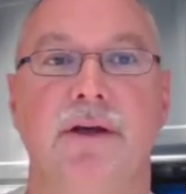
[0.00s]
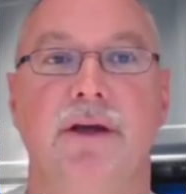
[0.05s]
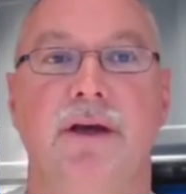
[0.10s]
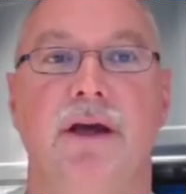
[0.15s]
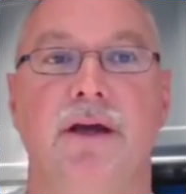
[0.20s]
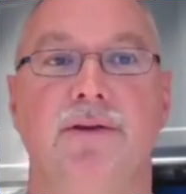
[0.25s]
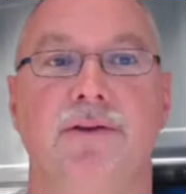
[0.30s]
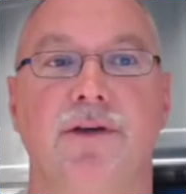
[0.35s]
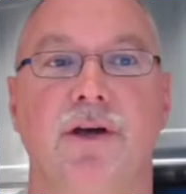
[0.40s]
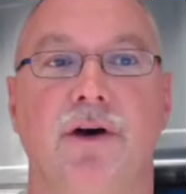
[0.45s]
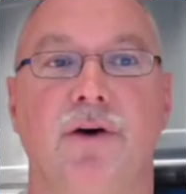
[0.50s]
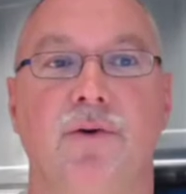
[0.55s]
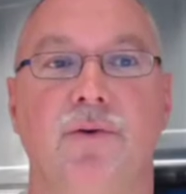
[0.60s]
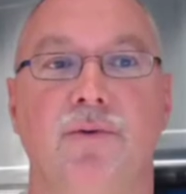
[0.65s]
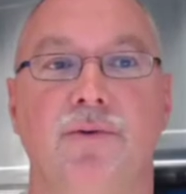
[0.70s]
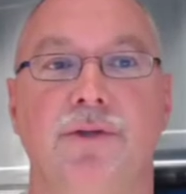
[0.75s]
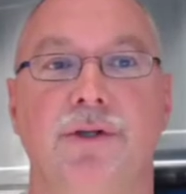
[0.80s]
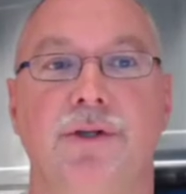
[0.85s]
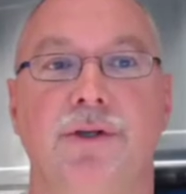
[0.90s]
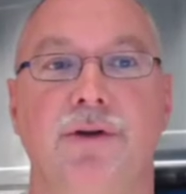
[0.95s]
And so
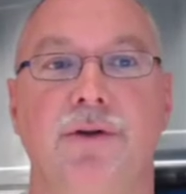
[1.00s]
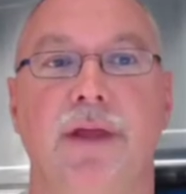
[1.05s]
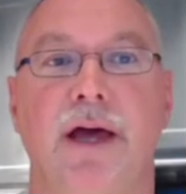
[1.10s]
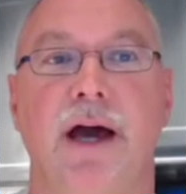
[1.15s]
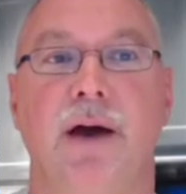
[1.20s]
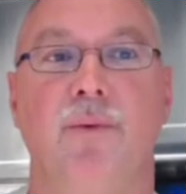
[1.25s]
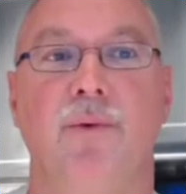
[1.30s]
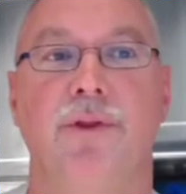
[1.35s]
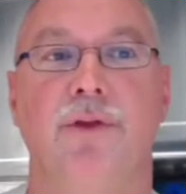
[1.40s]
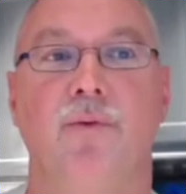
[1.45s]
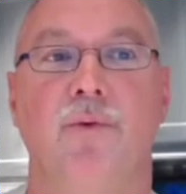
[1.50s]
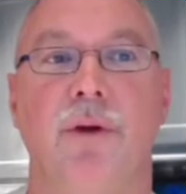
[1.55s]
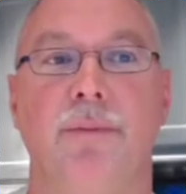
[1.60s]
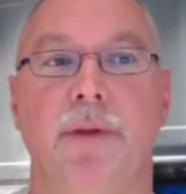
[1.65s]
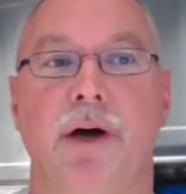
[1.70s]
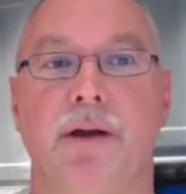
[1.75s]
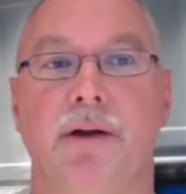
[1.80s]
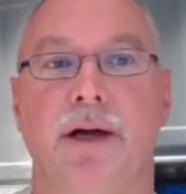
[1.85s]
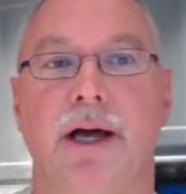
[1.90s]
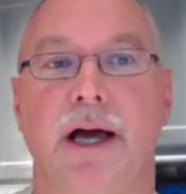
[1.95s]
to do that with a
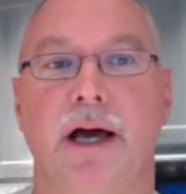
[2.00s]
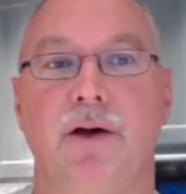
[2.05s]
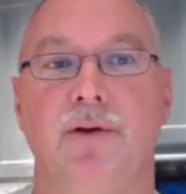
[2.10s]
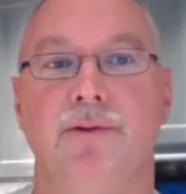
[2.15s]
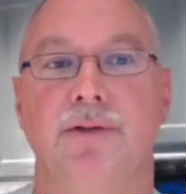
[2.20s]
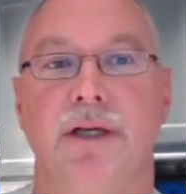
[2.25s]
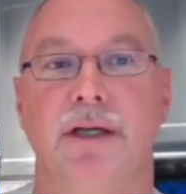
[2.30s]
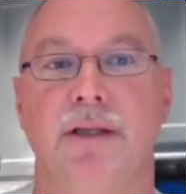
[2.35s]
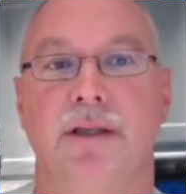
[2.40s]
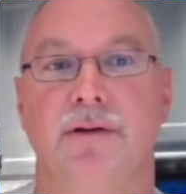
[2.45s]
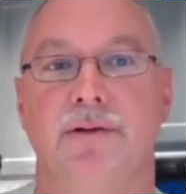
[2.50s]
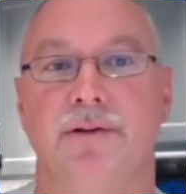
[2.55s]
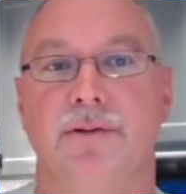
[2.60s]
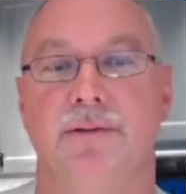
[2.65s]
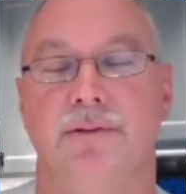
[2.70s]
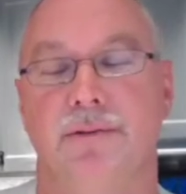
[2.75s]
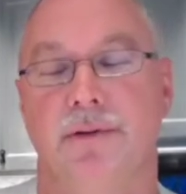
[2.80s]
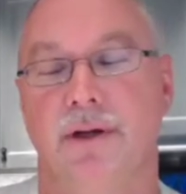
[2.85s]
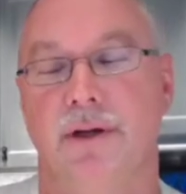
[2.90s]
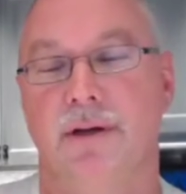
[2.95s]
remodel housing, there's
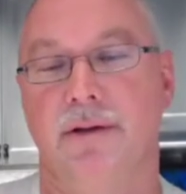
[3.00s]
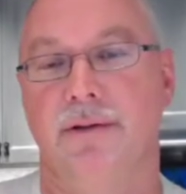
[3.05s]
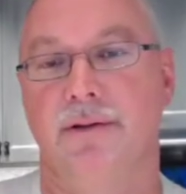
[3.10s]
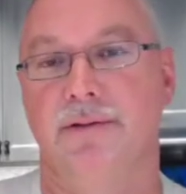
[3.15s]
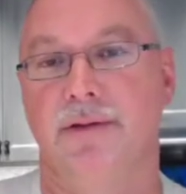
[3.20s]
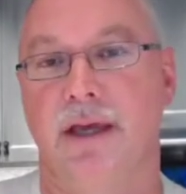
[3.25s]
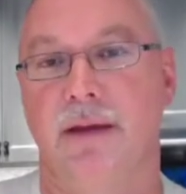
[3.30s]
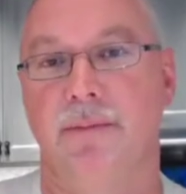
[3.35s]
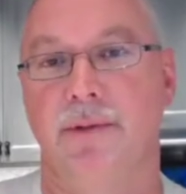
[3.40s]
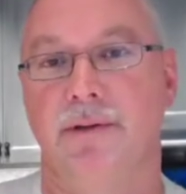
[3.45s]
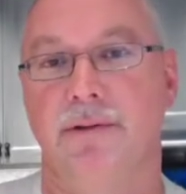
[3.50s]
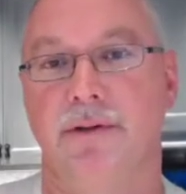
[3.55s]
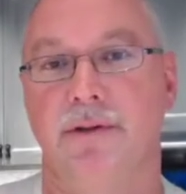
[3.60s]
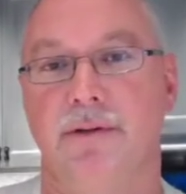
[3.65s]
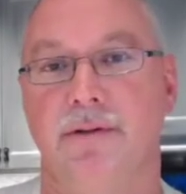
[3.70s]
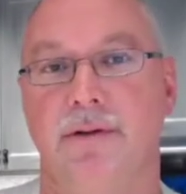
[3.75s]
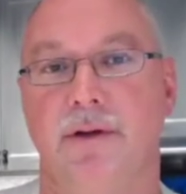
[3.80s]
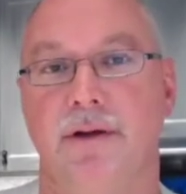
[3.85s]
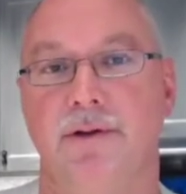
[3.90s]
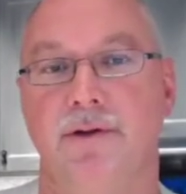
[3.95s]
the same as
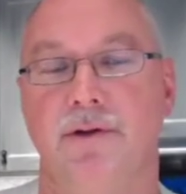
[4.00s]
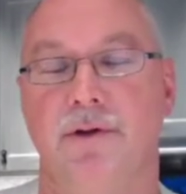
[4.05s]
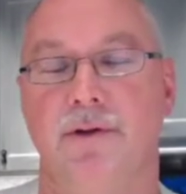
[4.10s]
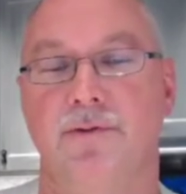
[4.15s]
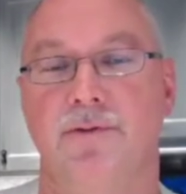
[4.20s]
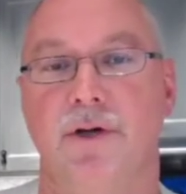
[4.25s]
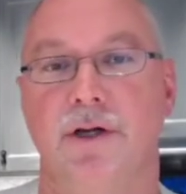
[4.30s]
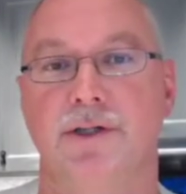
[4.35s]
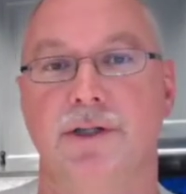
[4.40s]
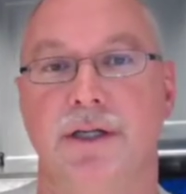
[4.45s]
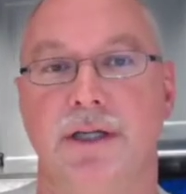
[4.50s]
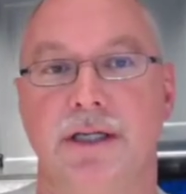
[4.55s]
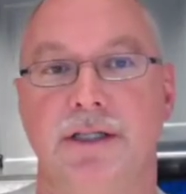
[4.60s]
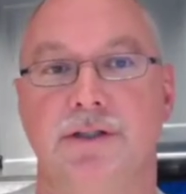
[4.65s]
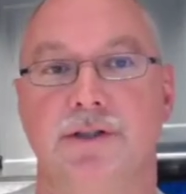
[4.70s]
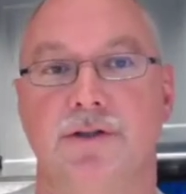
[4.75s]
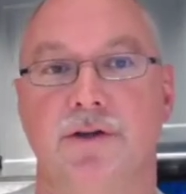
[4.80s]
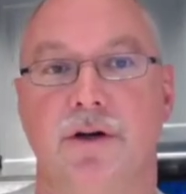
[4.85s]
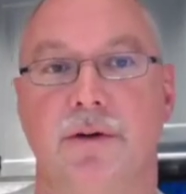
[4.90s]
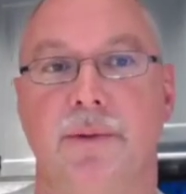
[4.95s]
a new construction, it needs a
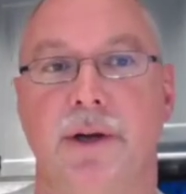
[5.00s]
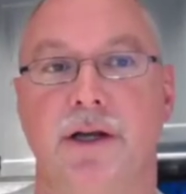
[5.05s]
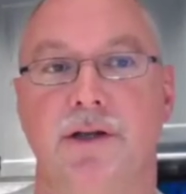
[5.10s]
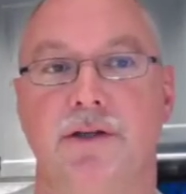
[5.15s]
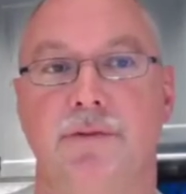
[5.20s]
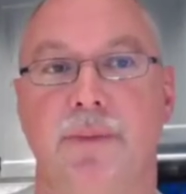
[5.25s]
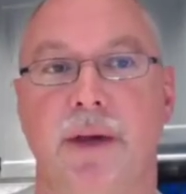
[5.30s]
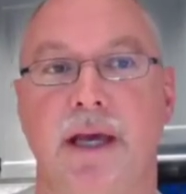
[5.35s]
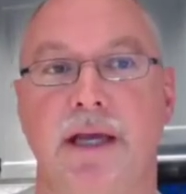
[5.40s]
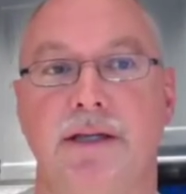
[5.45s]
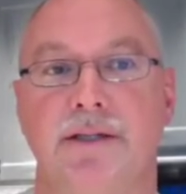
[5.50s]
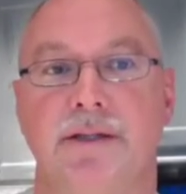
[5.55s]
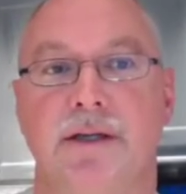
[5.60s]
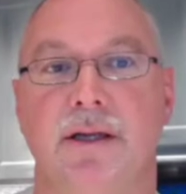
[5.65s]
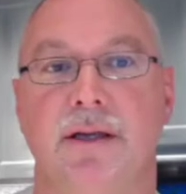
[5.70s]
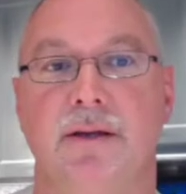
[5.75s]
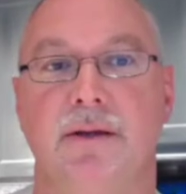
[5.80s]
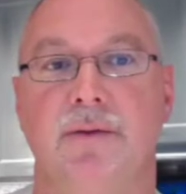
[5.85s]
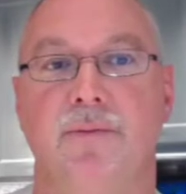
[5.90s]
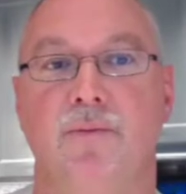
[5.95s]
certain amount of space,
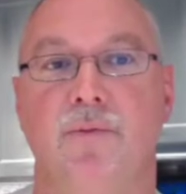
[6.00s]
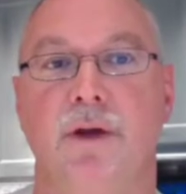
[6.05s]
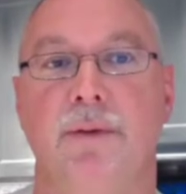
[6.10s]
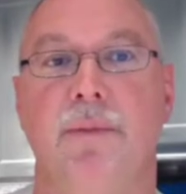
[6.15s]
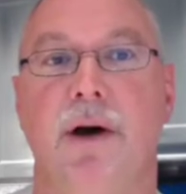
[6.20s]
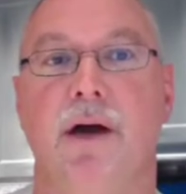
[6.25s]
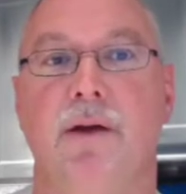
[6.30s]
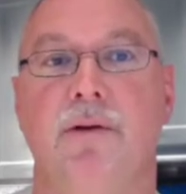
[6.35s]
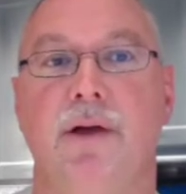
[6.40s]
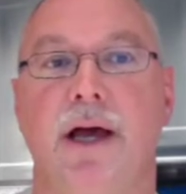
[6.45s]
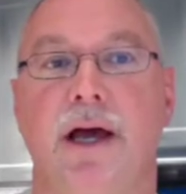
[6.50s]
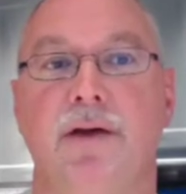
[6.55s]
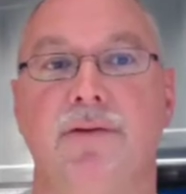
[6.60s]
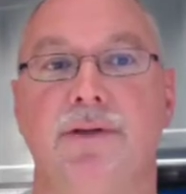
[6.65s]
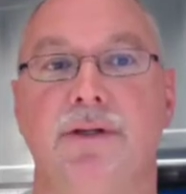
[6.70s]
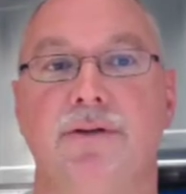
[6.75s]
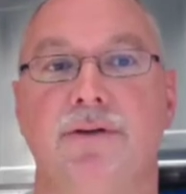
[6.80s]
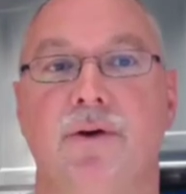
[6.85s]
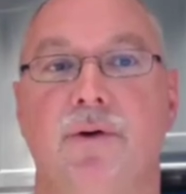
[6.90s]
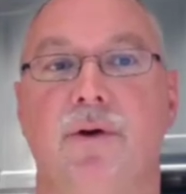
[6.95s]
and remodel
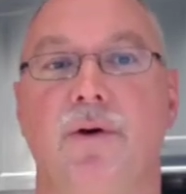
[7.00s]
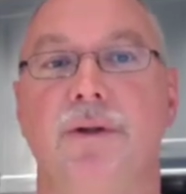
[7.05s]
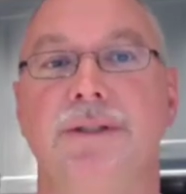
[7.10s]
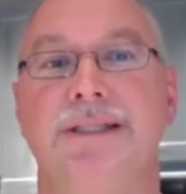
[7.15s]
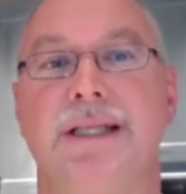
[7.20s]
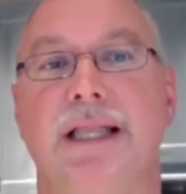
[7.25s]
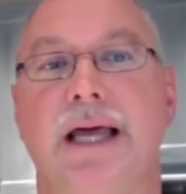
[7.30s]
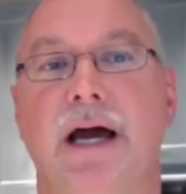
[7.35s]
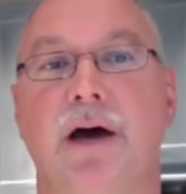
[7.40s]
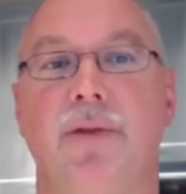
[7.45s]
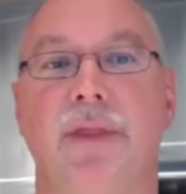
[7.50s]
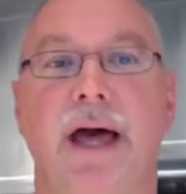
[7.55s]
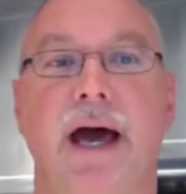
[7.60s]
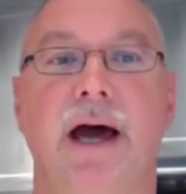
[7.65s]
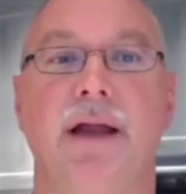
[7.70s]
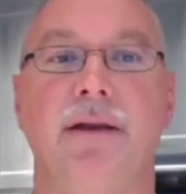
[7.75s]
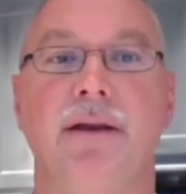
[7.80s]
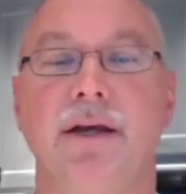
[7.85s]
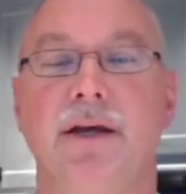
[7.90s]
housings don't always allow that.